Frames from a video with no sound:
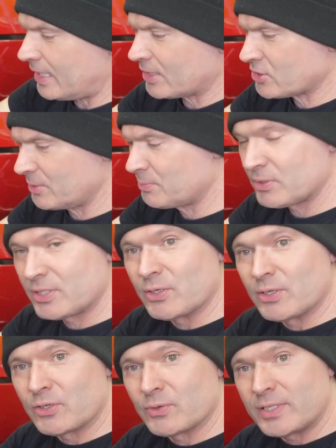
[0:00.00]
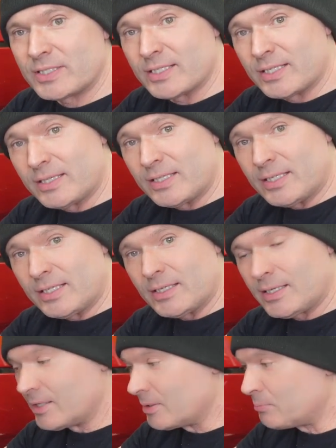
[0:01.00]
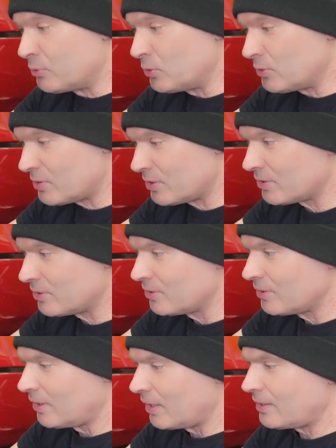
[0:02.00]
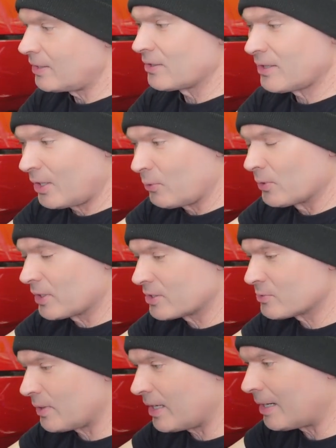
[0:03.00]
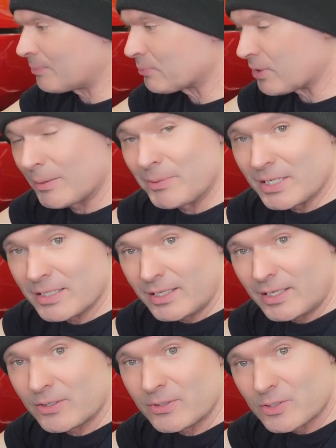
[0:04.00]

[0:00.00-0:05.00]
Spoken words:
to actually put the grease in the boot, and then it'll kind of work its way up. Probably a cleaner and